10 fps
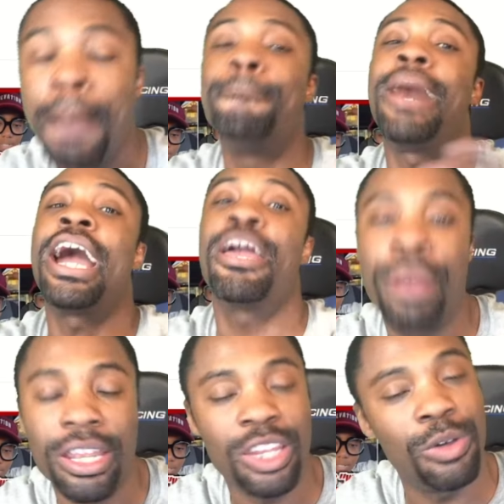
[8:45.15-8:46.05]
My
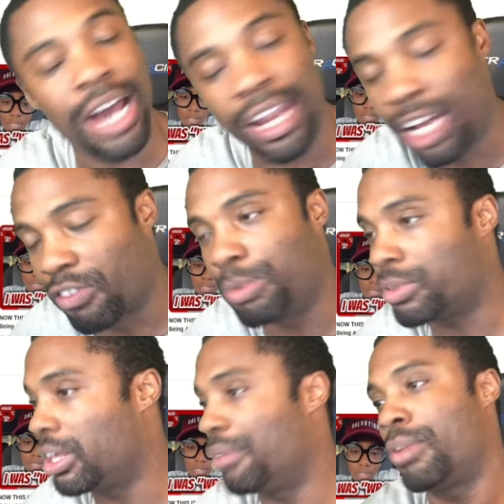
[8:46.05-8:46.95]
opinion. You ain't gotta agree with
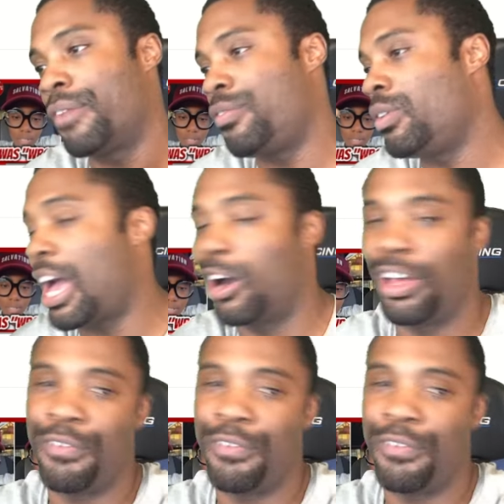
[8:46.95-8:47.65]
it, but if you got a